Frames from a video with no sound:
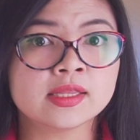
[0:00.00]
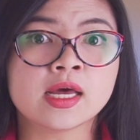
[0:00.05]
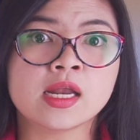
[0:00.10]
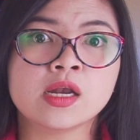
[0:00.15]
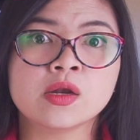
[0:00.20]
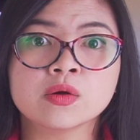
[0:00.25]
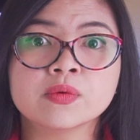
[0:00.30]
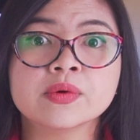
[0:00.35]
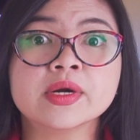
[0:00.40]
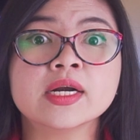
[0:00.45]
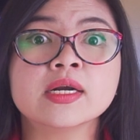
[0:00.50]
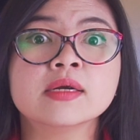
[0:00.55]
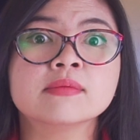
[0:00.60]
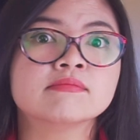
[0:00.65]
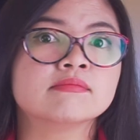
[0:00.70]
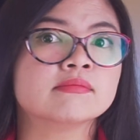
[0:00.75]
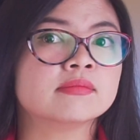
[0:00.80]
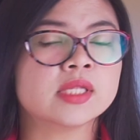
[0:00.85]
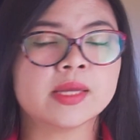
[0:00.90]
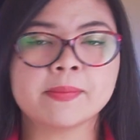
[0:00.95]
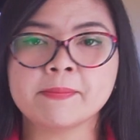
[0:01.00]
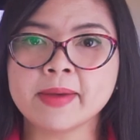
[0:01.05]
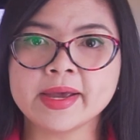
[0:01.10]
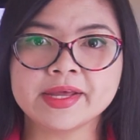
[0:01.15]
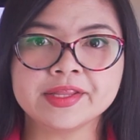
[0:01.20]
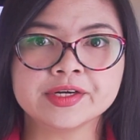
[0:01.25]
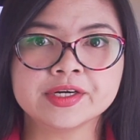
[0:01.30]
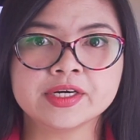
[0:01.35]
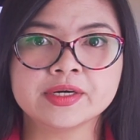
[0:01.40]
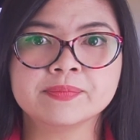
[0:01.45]
the lower the
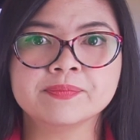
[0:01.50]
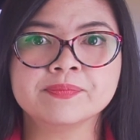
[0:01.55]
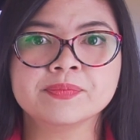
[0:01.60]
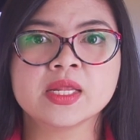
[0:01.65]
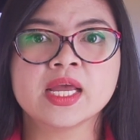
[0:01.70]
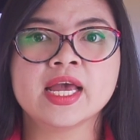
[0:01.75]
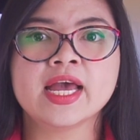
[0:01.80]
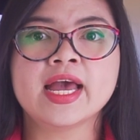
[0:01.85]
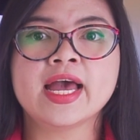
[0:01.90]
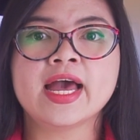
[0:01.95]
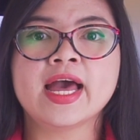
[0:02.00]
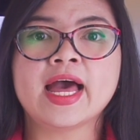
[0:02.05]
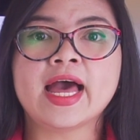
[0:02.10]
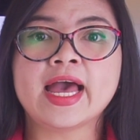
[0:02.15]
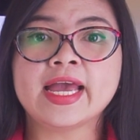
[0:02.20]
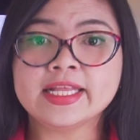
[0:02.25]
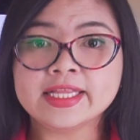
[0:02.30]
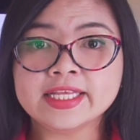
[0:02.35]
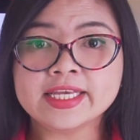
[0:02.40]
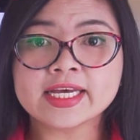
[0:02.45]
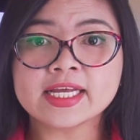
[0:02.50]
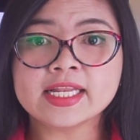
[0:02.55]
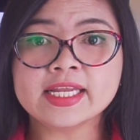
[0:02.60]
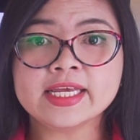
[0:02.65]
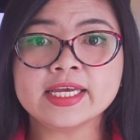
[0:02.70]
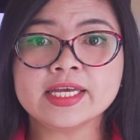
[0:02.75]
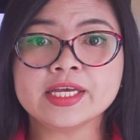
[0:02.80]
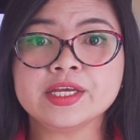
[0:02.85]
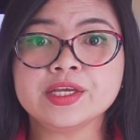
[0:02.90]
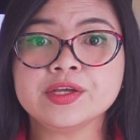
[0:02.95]
better.
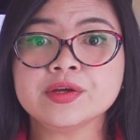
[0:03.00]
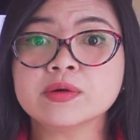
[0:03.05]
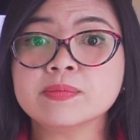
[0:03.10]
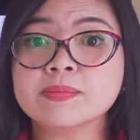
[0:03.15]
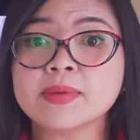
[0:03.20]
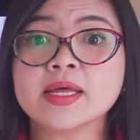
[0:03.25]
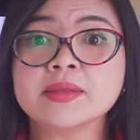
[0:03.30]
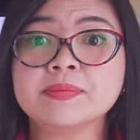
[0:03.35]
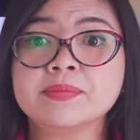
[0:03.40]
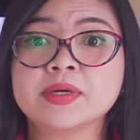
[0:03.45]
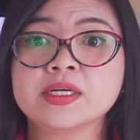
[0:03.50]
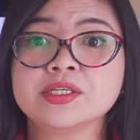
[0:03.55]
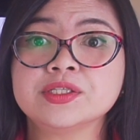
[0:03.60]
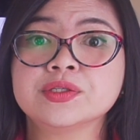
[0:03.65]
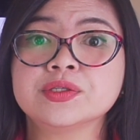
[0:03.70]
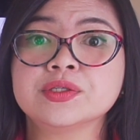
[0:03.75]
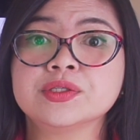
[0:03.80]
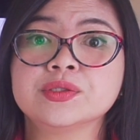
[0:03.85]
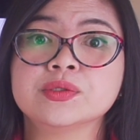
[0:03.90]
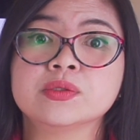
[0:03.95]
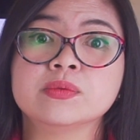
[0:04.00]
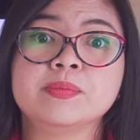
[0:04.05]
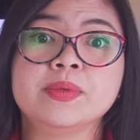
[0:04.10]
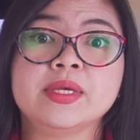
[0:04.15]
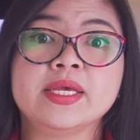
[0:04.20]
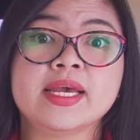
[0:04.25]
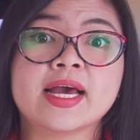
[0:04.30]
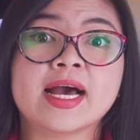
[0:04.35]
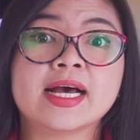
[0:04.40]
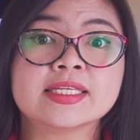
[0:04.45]
Ideally, your blood pressure should
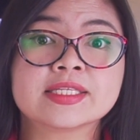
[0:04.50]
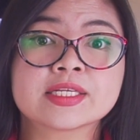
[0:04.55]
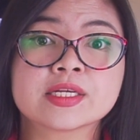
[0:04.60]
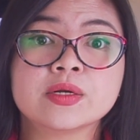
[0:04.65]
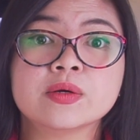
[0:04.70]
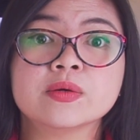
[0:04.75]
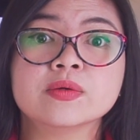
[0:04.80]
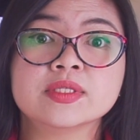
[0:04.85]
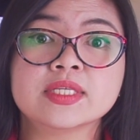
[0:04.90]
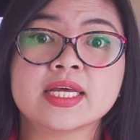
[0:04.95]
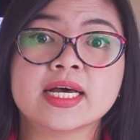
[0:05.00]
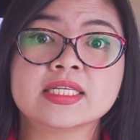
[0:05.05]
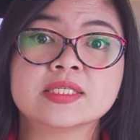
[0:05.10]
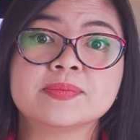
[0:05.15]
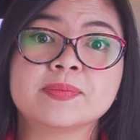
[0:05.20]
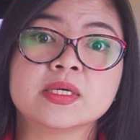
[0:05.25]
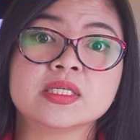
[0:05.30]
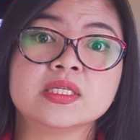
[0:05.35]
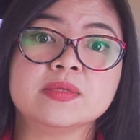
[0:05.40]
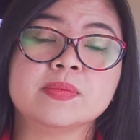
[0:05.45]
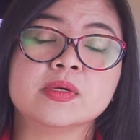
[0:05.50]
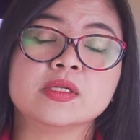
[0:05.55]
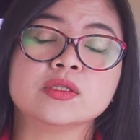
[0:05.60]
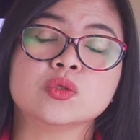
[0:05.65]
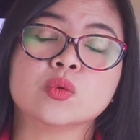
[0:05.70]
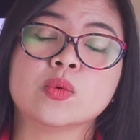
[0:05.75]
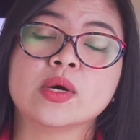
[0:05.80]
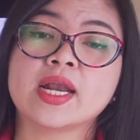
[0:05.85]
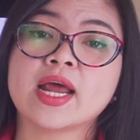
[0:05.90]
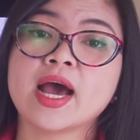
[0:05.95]
be as close as possible
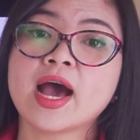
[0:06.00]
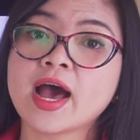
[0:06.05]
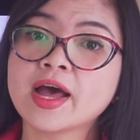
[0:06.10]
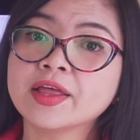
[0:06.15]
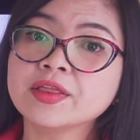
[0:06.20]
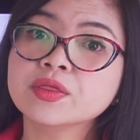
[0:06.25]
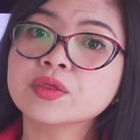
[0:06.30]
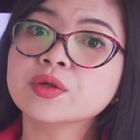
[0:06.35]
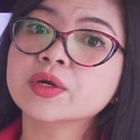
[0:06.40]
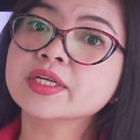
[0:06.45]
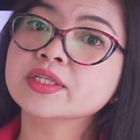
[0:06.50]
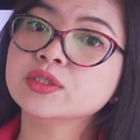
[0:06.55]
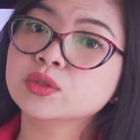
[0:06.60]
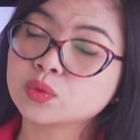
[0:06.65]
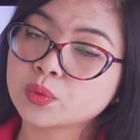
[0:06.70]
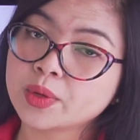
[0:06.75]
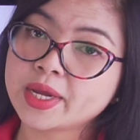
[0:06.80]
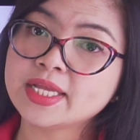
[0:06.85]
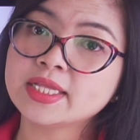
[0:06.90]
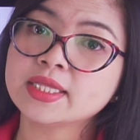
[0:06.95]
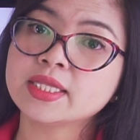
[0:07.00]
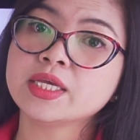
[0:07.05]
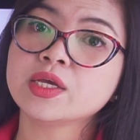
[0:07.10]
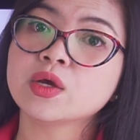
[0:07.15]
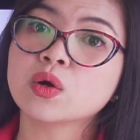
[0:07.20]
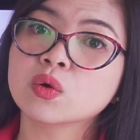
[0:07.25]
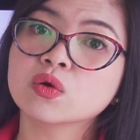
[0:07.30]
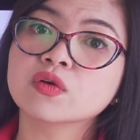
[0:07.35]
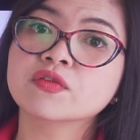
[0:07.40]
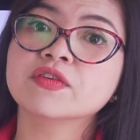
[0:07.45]
to
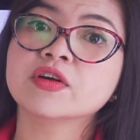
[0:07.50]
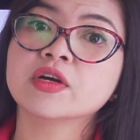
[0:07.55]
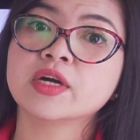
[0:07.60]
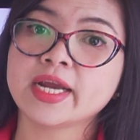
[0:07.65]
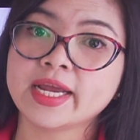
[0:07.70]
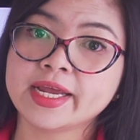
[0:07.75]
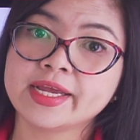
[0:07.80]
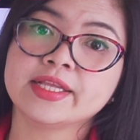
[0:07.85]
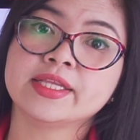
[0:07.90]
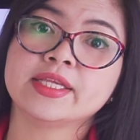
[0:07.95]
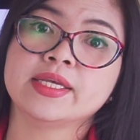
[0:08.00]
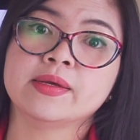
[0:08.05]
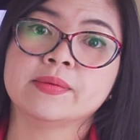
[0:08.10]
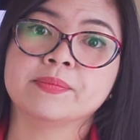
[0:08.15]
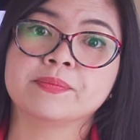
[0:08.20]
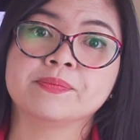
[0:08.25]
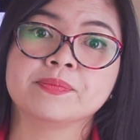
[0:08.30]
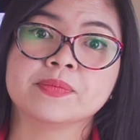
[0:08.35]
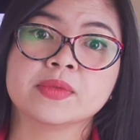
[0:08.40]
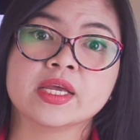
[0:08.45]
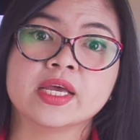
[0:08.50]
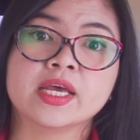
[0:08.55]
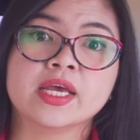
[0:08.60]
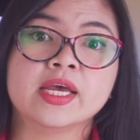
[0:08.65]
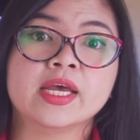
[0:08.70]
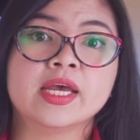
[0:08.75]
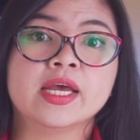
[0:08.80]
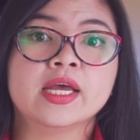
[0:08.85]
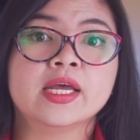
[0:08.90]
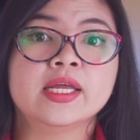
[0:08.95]
120 over 80.
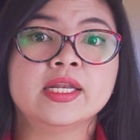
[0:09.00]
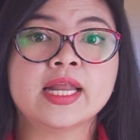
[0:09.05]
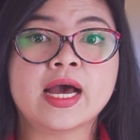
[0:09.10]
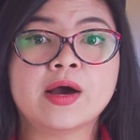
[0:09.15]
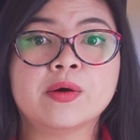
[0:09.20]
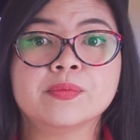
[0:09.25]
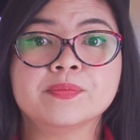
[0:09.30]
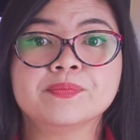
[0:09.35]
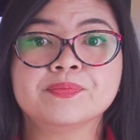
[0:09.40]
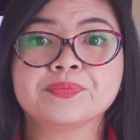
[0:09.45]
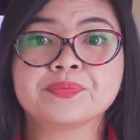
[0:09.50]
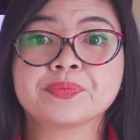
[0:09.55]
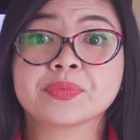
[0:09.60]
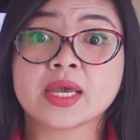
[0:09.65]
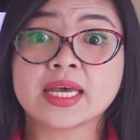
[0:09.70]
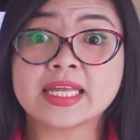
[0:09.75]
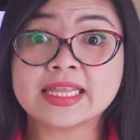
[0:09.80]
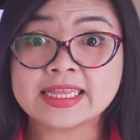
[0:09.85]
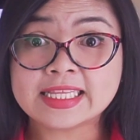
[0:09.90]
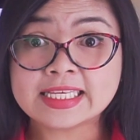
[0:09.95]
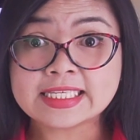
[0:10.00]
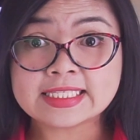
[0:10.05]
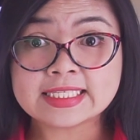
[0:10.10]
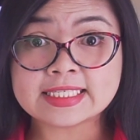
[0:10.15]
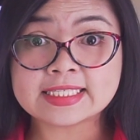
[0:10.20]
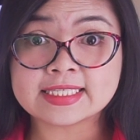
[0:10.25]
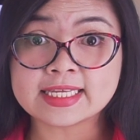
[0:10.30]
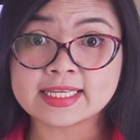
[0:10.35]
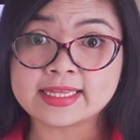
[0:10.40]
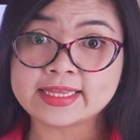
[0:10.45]
Now, this
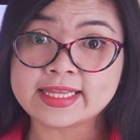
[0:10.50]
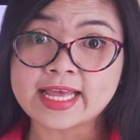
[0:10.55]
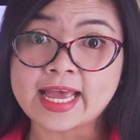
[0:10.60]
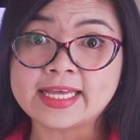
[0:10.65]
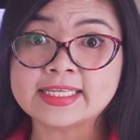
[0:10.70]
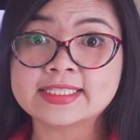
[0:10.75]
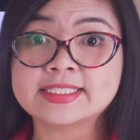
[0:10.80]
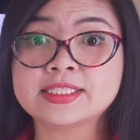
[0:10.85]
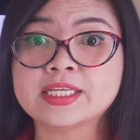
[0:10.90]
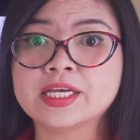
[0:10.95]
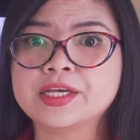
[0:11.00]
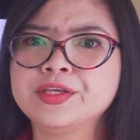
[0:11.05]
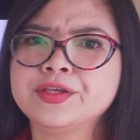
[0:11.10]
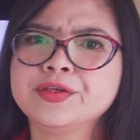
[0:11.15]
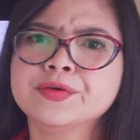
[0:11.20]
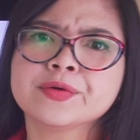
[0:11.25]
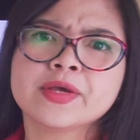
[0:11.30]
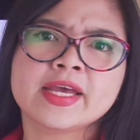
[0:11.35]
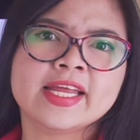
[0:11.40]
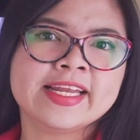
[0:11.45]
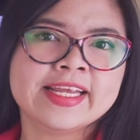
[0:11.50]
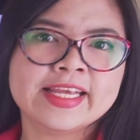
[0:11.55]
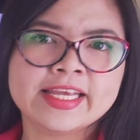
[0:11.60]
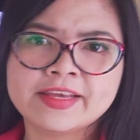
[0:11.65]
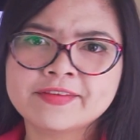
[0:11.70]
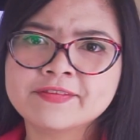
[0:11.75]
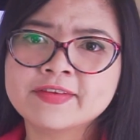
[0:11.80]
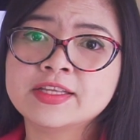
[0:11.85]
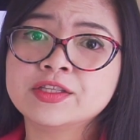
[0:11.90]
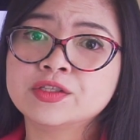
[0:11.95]
is a test you can
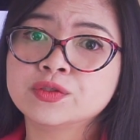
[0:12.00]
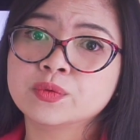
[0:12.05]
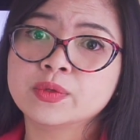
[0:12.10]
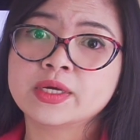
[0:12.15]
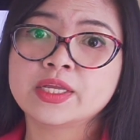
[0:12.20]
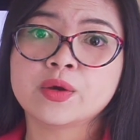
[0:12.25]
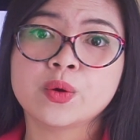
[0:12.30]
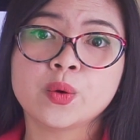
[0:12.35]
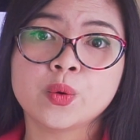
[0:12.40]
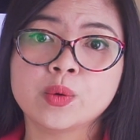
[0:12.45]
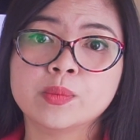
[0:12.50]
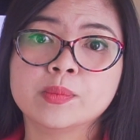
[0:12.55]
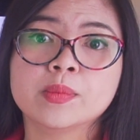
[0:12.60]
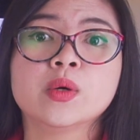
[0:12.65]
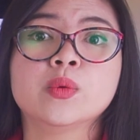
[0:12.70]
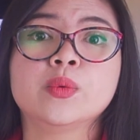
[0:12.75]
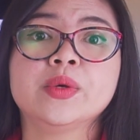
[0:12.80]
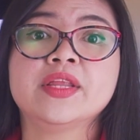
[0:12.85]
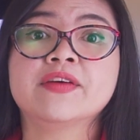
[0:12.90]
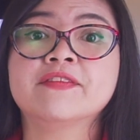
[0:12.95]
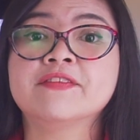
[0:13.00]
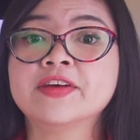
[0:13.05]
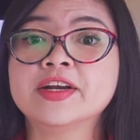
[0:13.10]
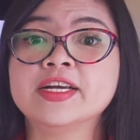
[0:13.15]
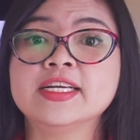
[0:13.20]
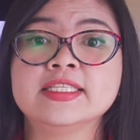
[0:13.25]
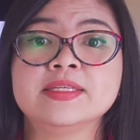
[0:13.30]
even do at home with a very